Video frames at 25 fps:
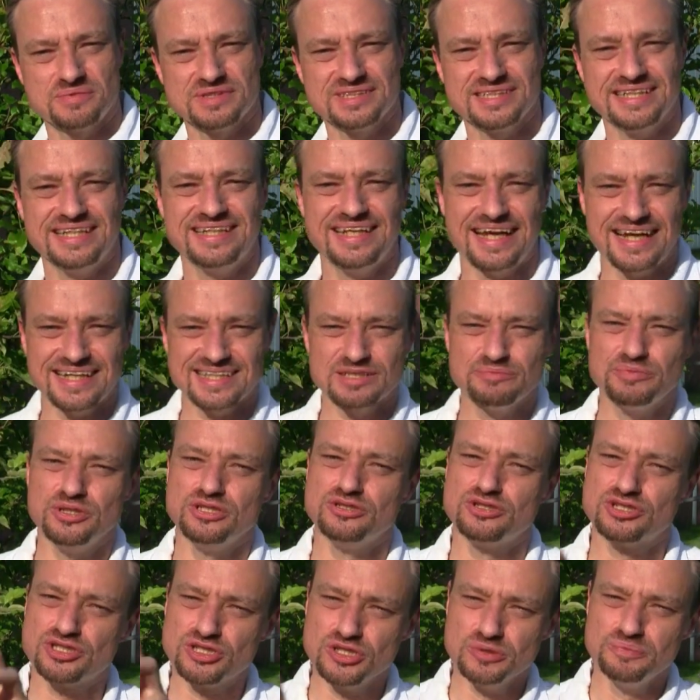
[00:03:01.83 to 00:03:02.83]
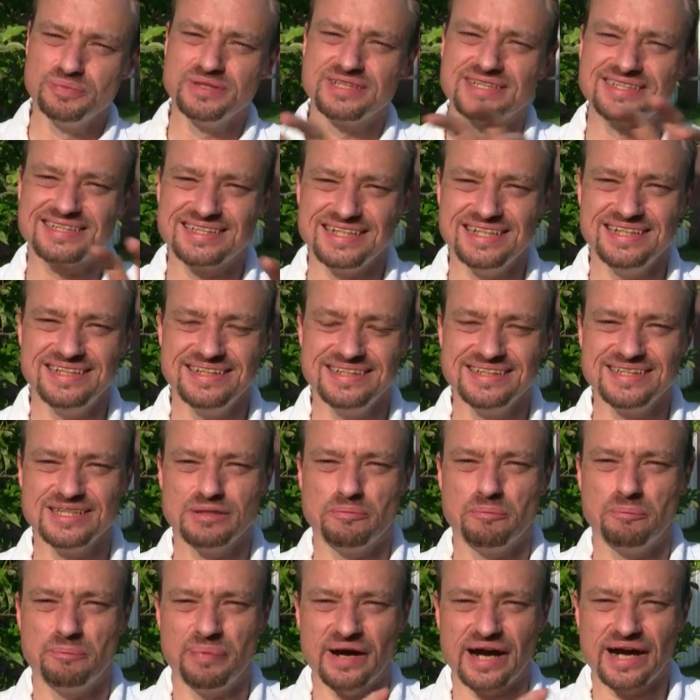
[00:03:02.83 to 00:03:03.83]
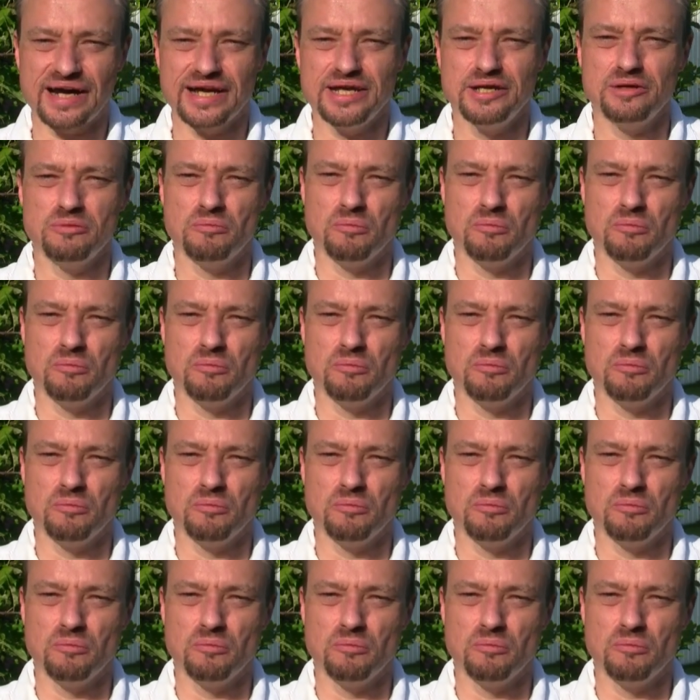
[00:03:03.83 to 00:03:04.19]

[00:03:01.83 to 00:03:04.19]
that has been superseded by